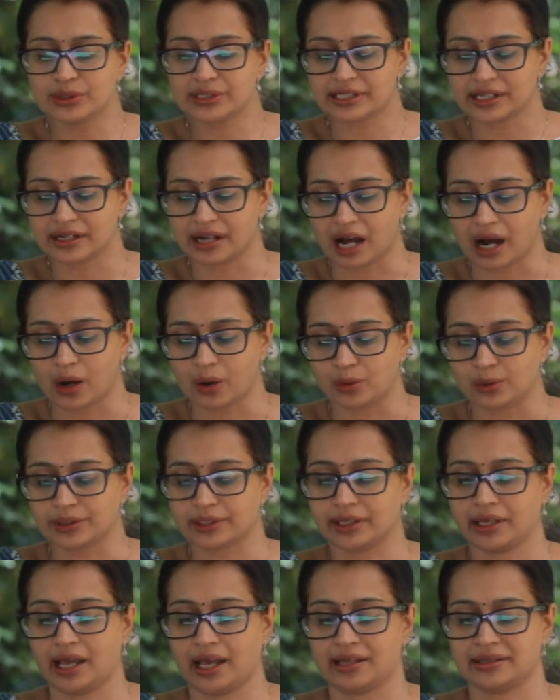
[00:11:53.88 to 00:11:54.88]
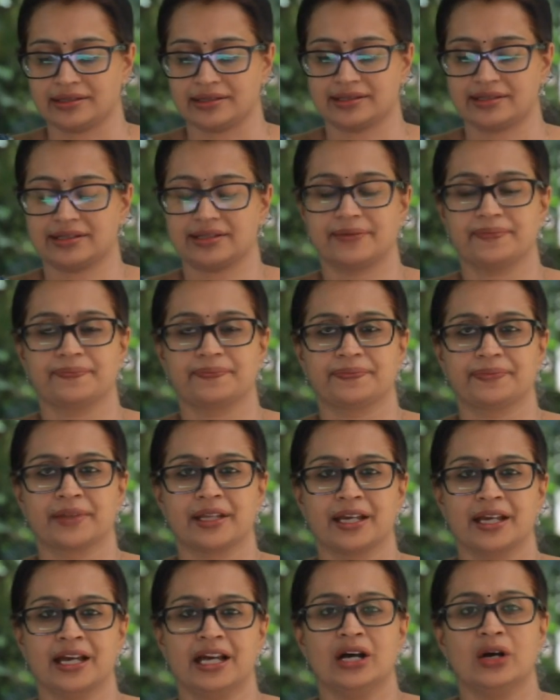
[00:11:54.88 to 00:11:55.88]
is an outcast?
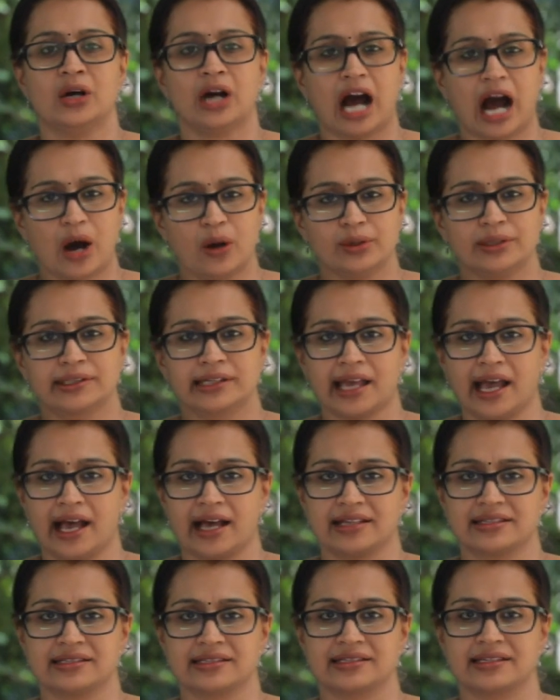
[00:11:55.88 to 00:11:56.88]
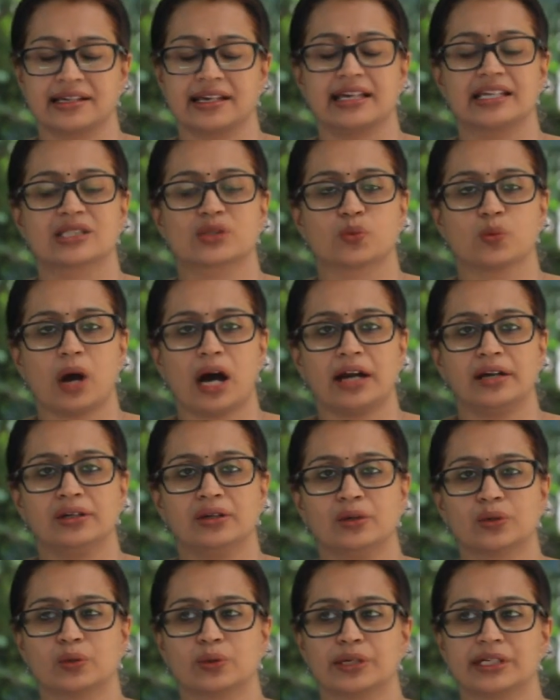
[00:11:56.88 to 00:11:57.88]
Outcast is one
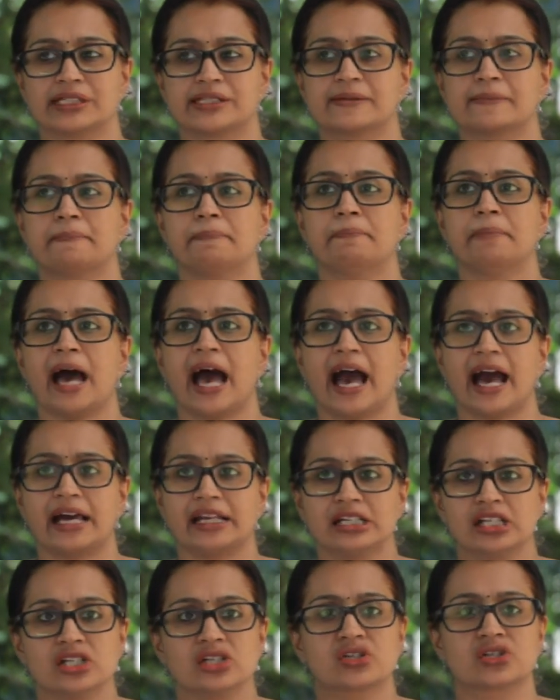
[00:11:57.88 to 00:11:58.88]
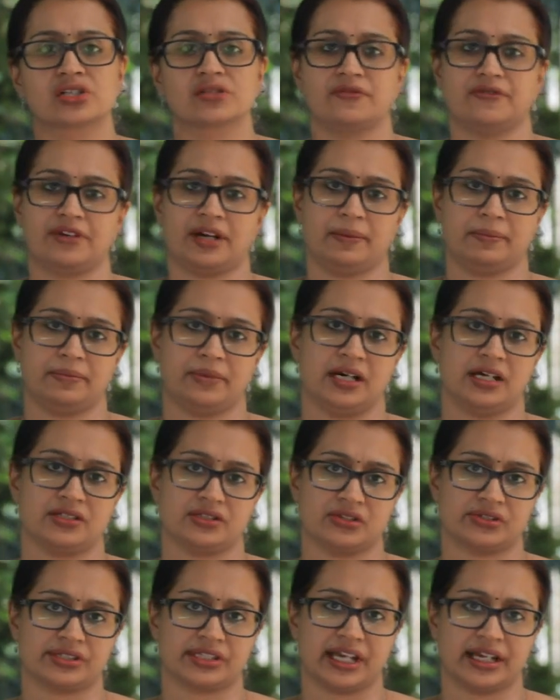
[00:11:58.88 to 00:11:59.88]
who is banished from a
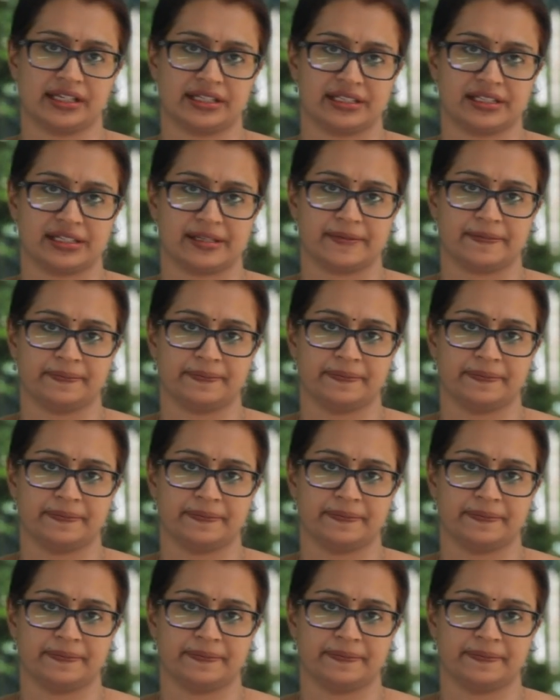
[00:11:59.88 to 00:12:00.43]
society.